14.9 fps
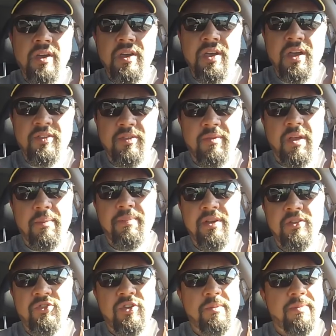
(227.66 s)
Hey guys, I'm not
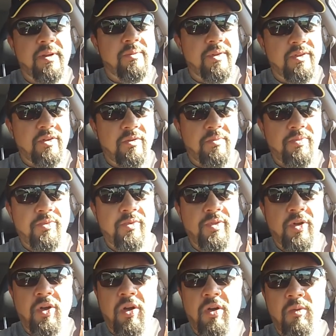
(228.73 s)
being cheap, but I went to go through
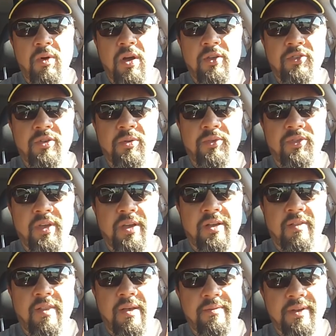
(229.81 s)
the car wash and it was like
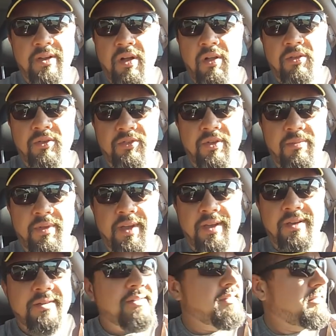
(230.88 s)
$11. I'm
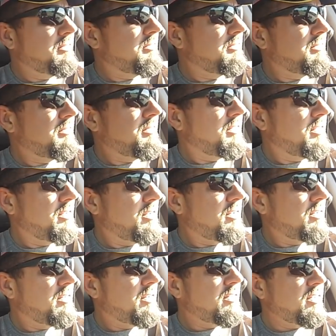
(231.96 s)
like,
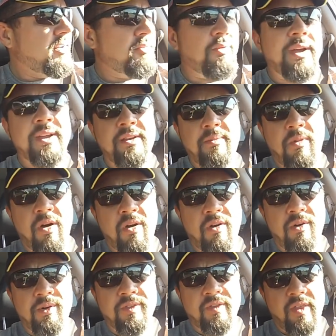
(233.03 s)
it's going to rain
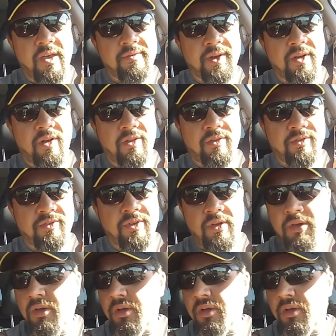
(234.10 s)
tomorrow. It's $11.